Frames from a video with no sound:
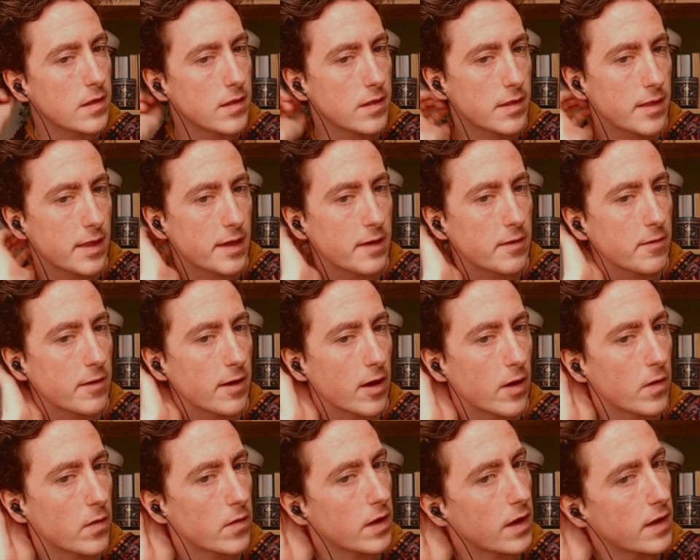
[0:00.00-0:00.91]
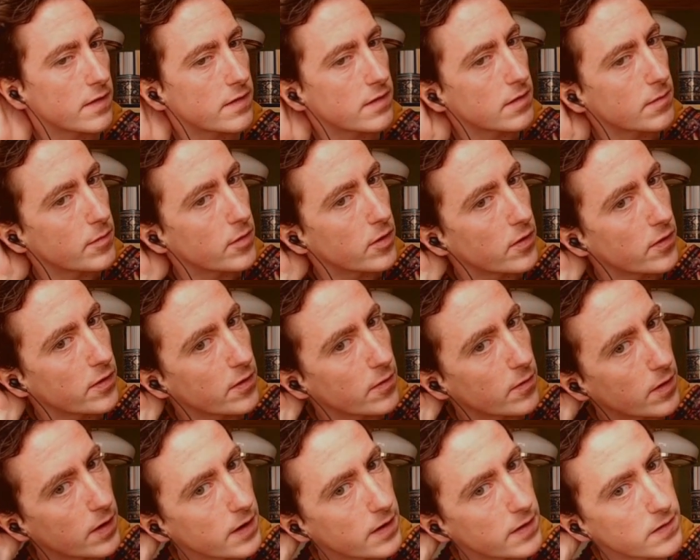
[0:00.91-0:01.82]
they could hold on to them
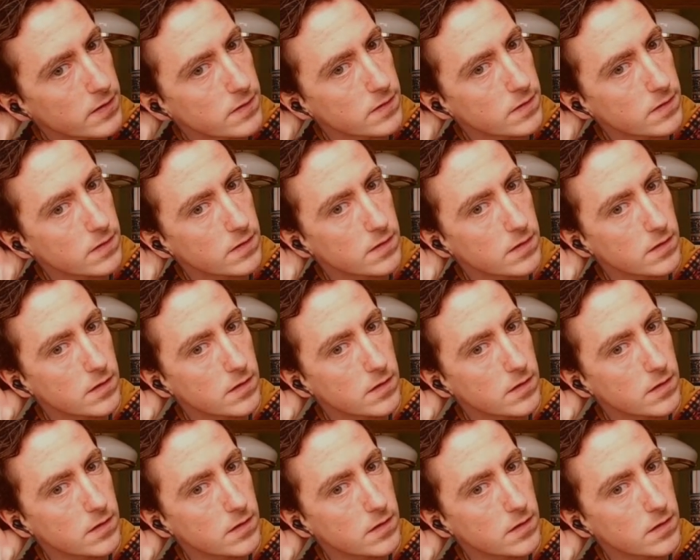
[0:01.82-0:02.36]
otherwise.